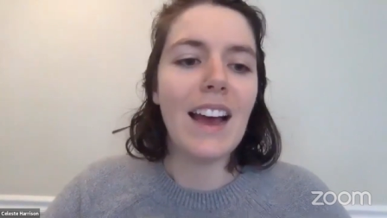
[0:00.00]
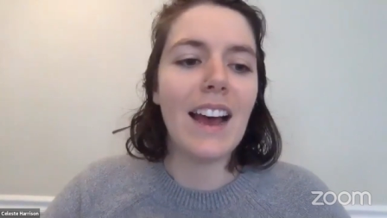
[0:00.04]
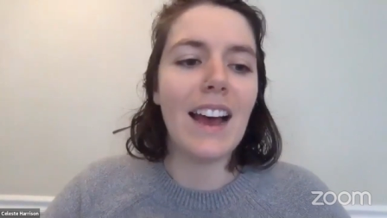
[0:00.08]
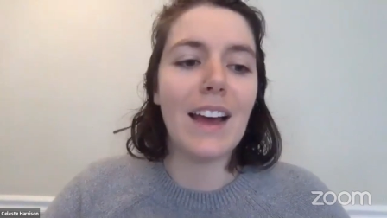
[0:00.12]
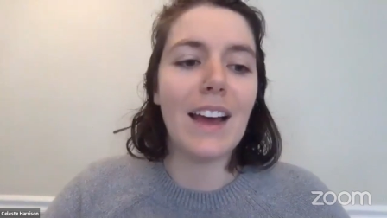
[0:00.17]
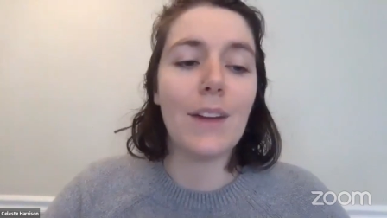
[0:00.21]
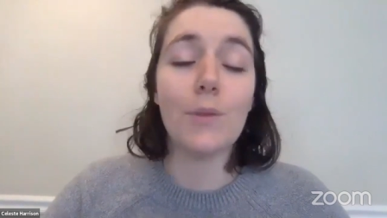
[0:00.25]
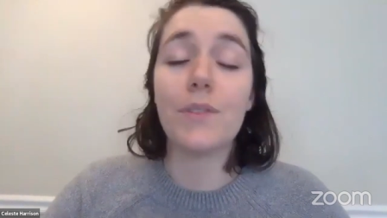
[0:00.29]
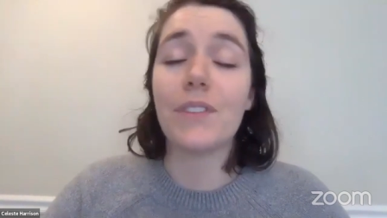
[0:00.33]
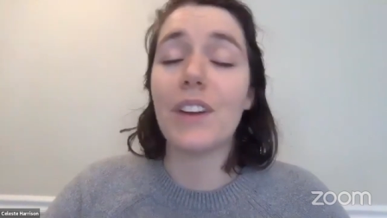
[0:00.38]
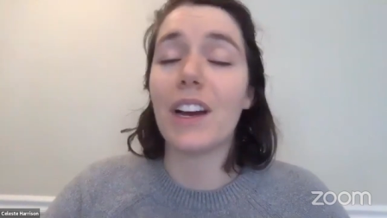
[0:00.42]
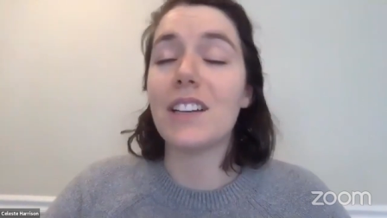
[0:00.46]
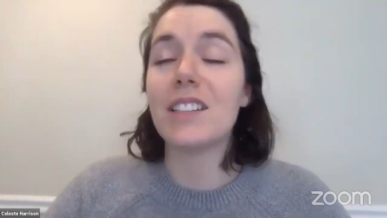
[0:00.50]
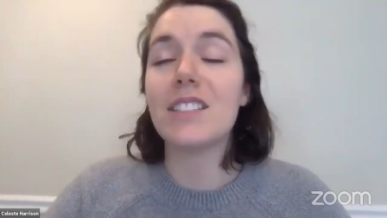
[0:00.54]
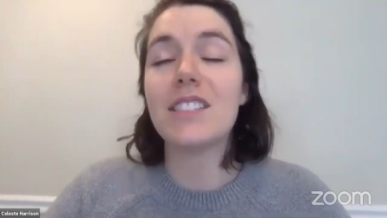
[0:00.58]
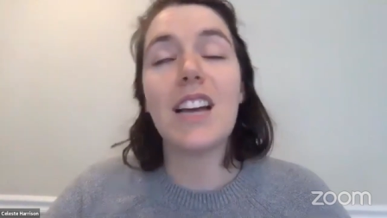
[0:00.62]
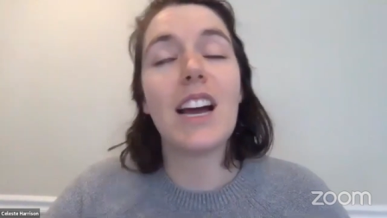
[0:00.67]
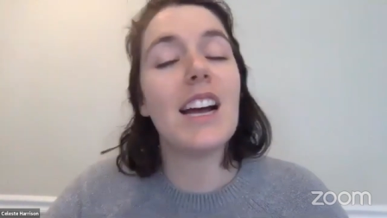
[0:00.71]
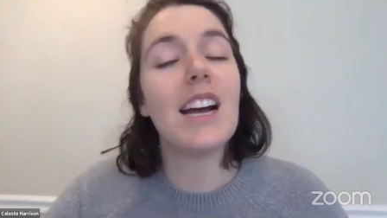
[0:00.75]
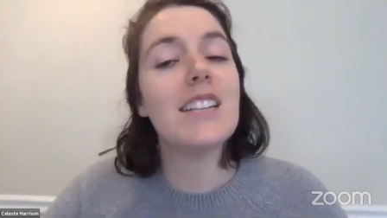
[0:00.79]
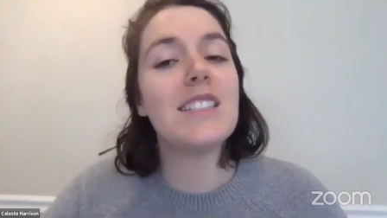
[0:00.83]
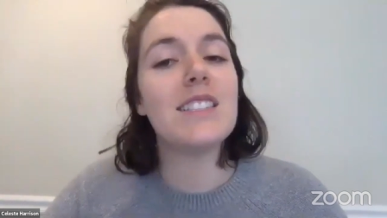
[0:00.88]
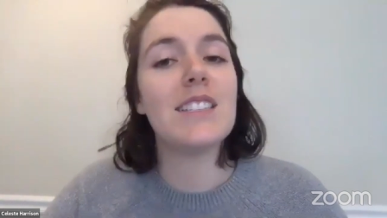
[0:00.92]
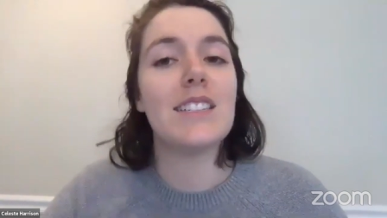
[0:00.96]
And we've got
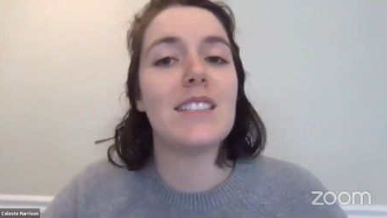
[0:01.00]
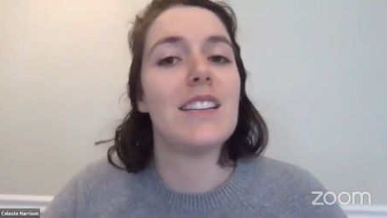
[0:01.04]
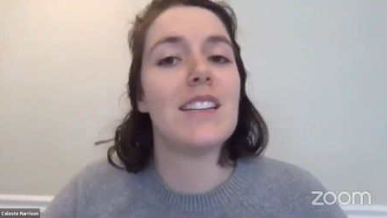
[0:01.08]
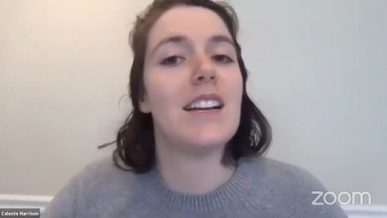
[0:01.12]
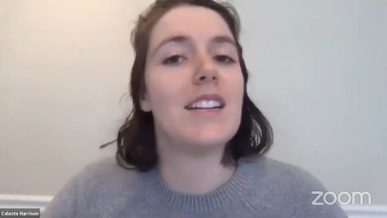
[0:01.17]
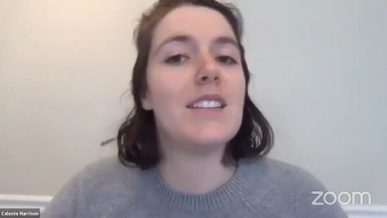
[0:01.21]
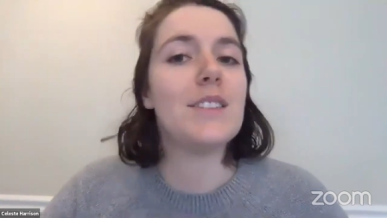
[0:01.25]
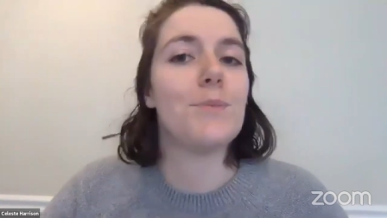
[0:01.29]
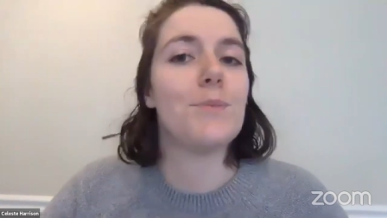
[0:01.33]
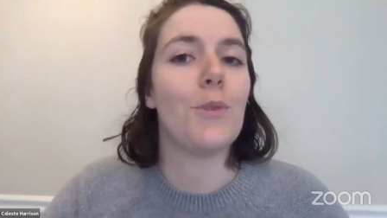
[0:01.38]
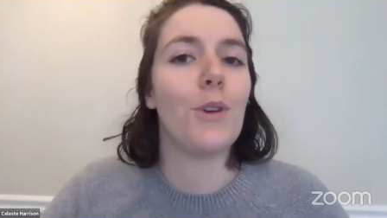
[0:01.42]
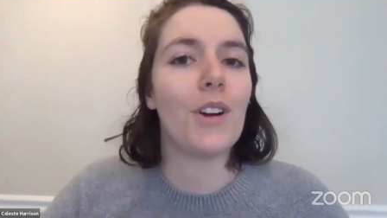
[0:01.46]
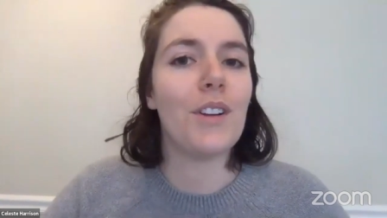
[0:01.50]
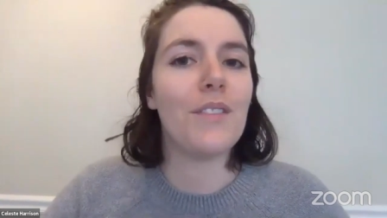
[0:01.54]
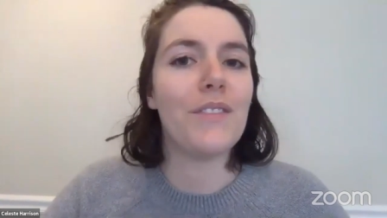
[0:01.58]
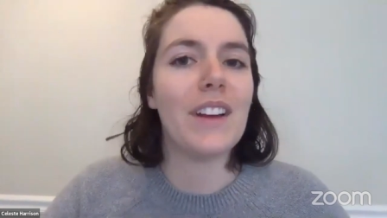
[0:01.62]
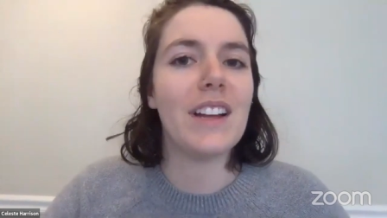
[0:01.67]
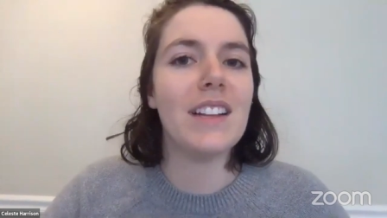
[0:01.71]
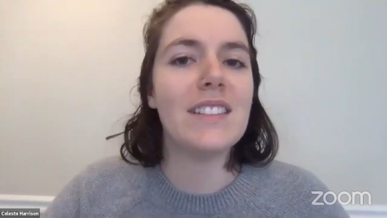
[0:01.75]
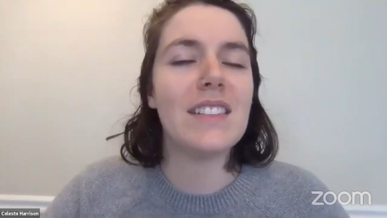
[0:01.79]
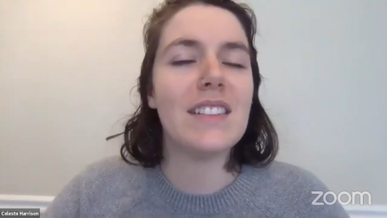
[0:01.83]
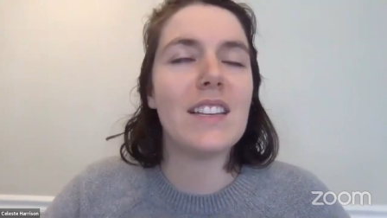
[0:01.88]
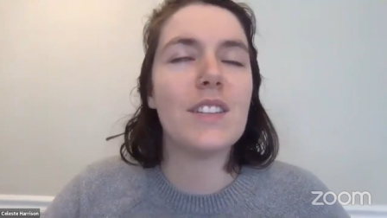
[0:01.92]
tons and tons more events,